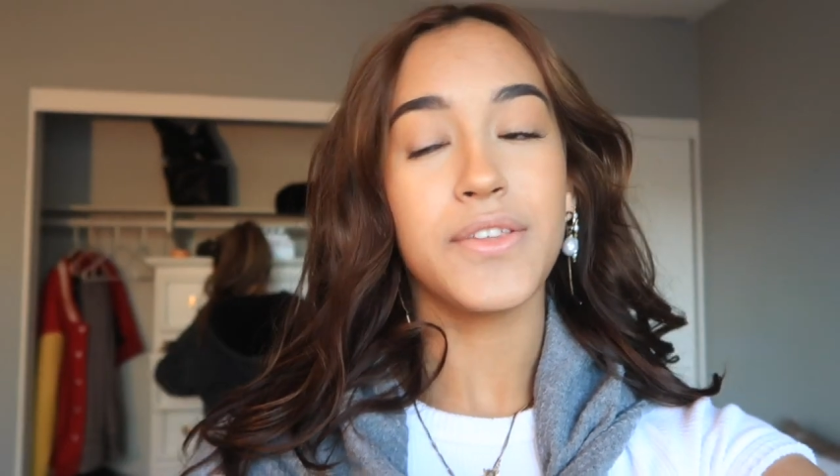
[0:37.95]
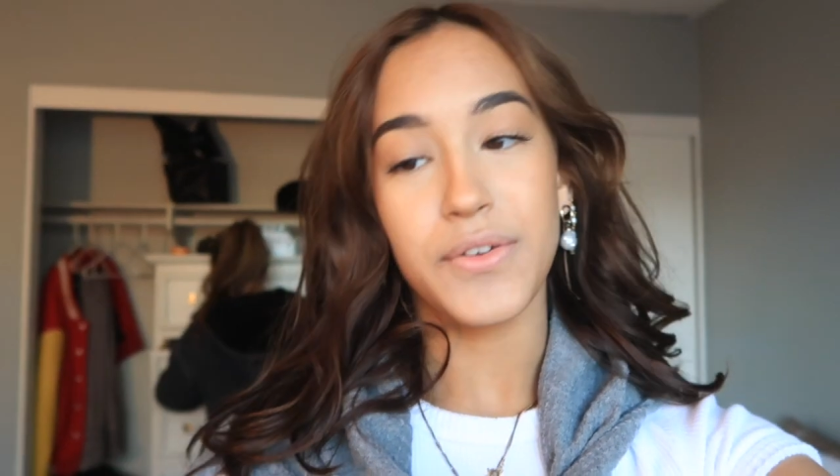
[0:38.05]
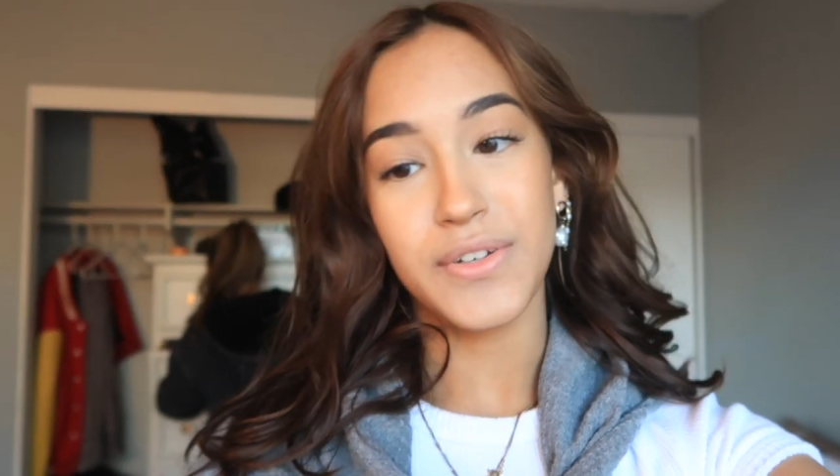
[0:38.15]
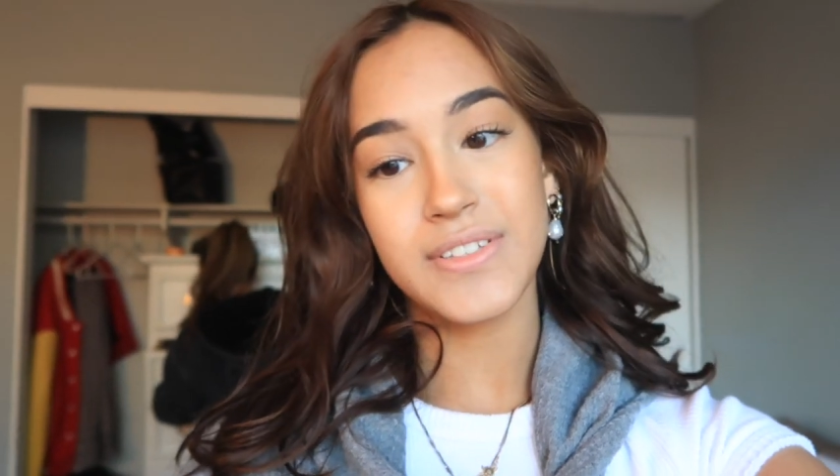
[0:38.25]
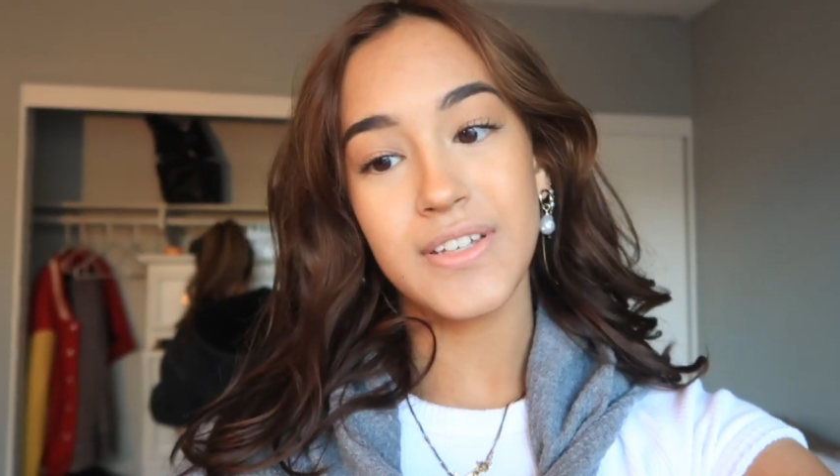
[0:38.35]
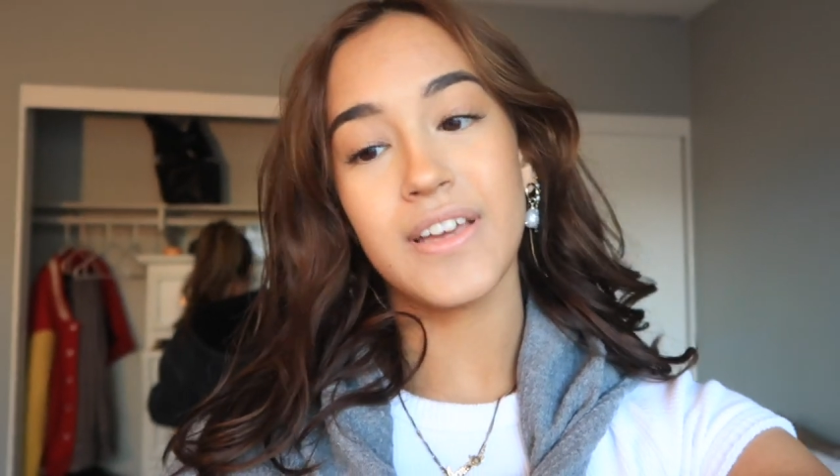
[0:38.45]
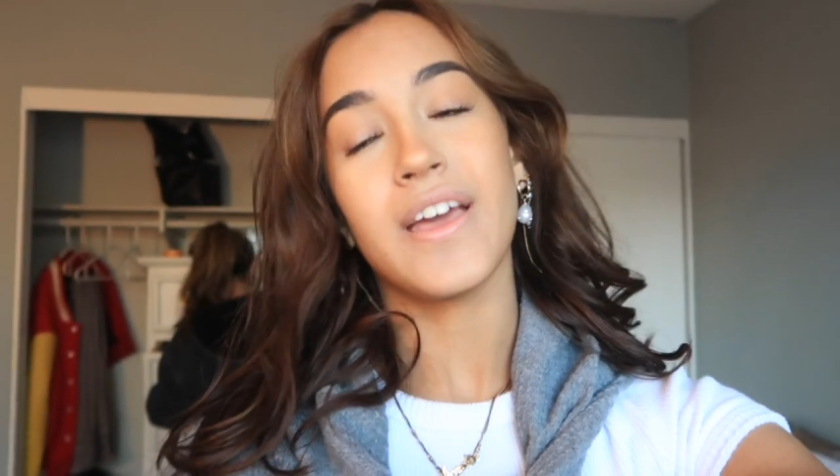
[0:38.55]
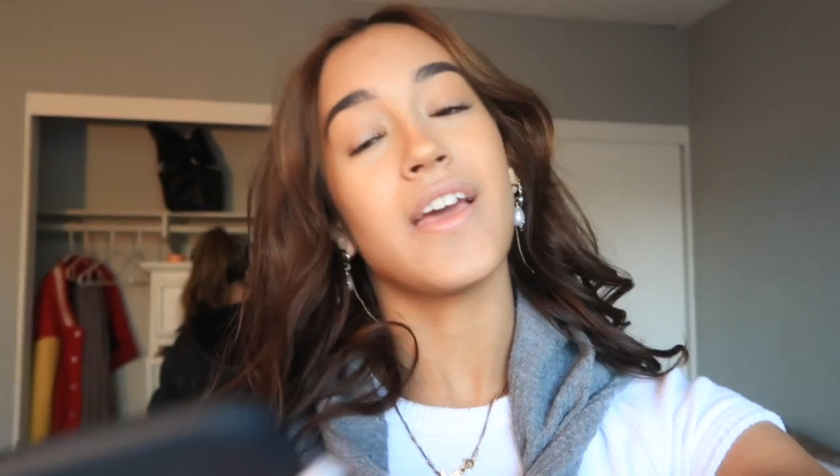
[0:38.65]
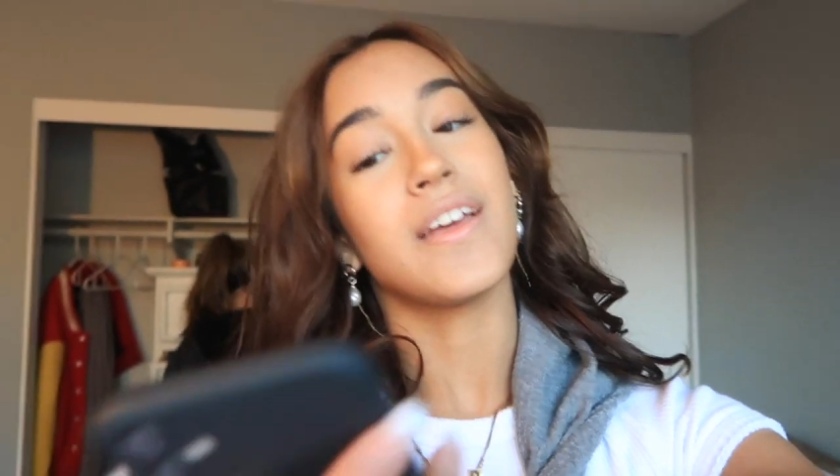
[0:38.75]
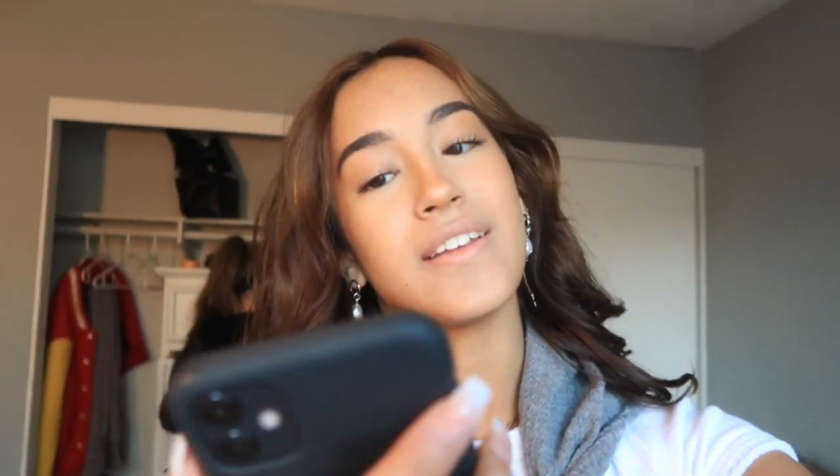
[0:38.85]

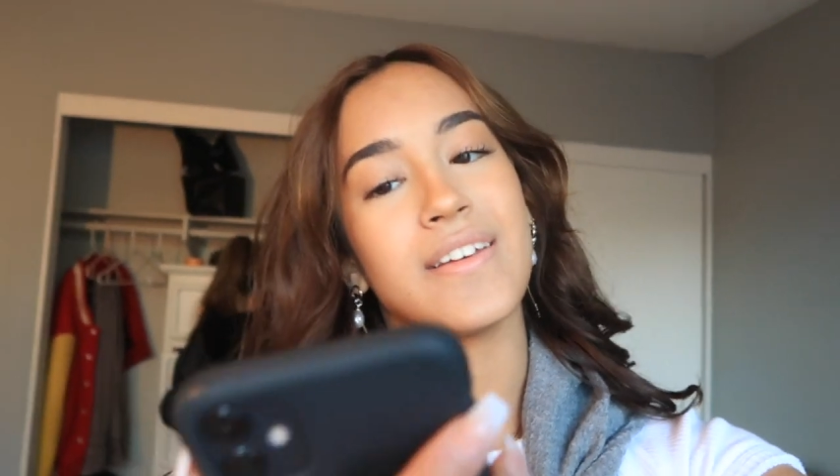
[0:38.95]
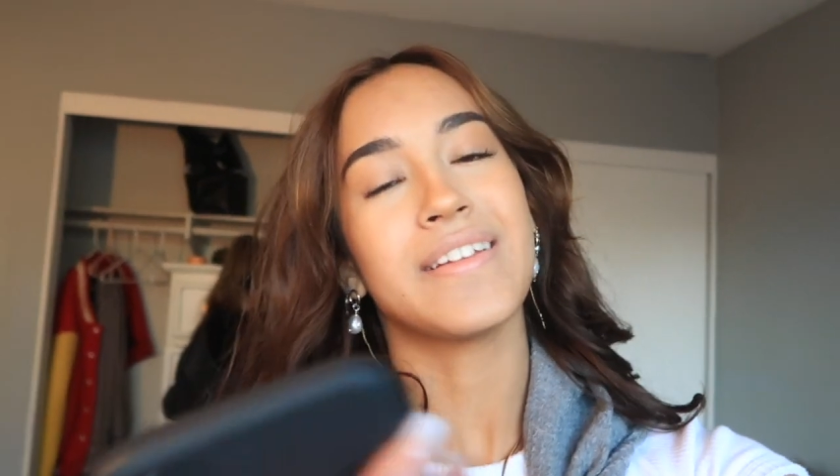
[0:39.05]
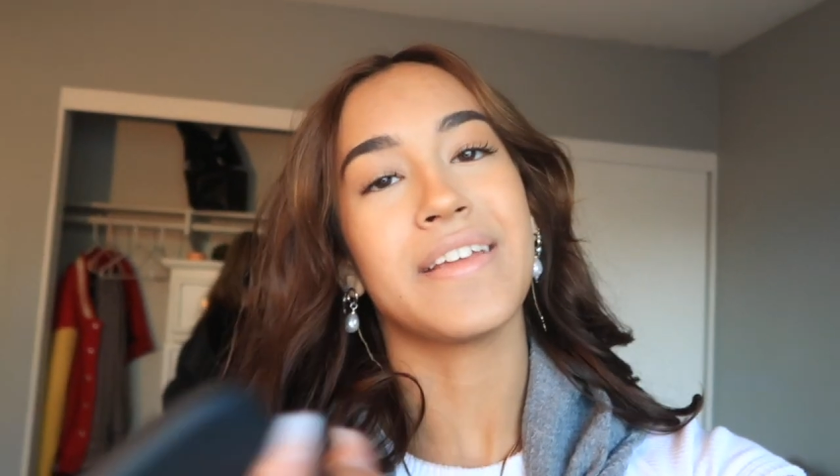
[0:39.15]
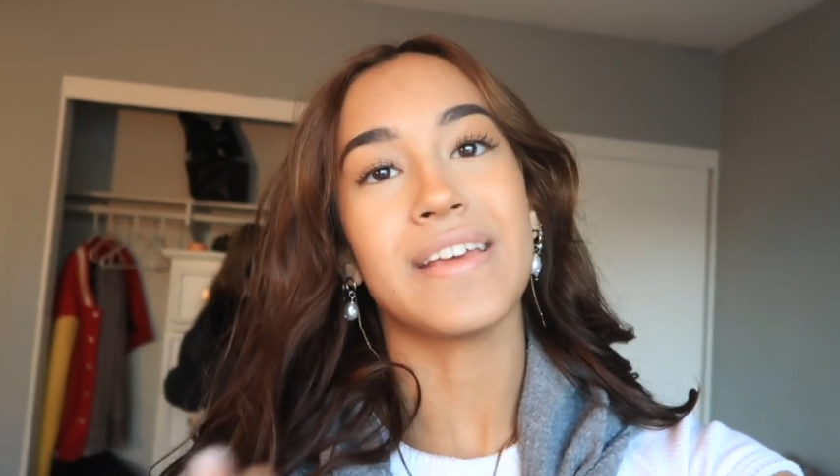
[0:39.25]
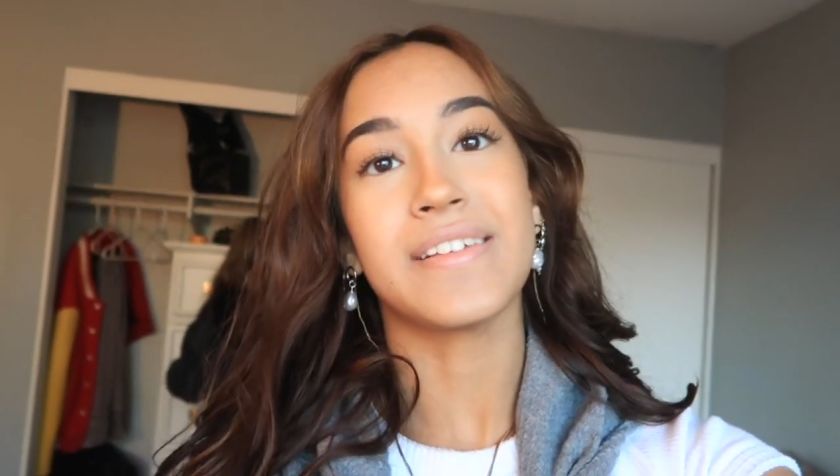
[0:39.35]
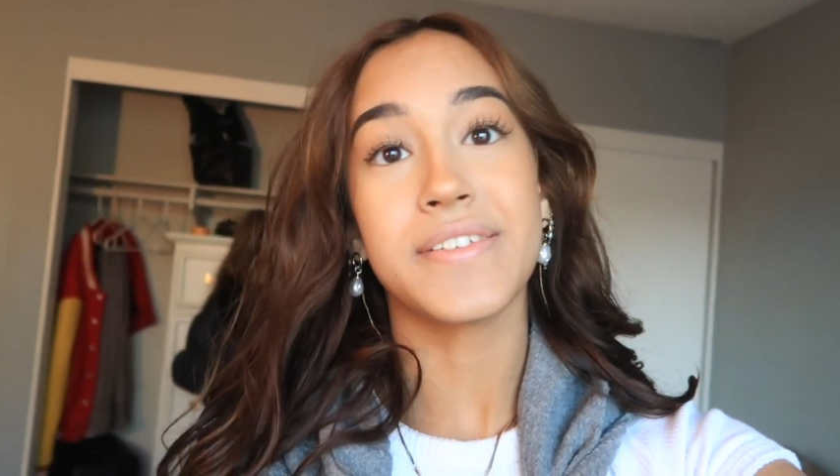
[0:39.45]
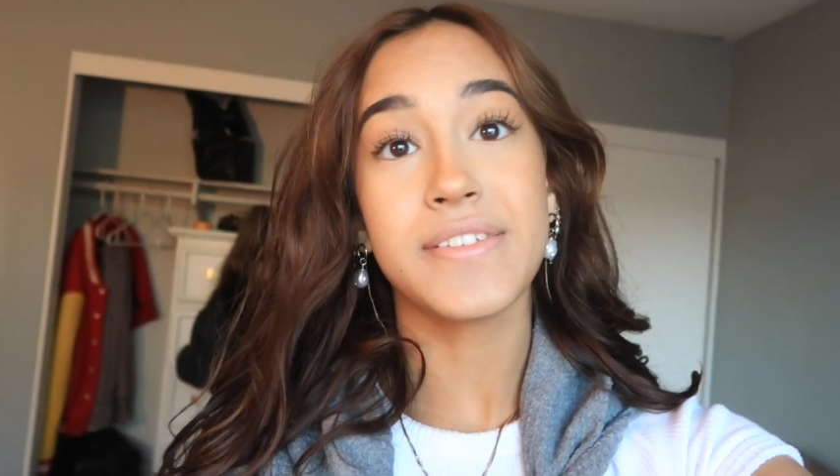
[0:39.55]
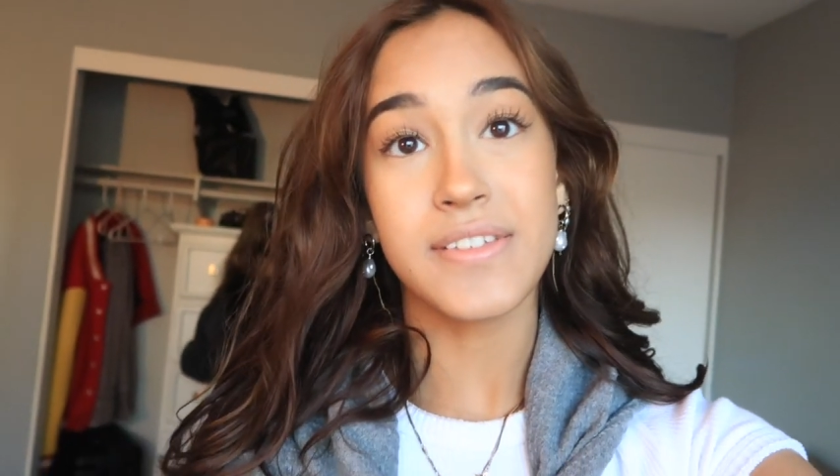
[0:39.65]
Thursday and it is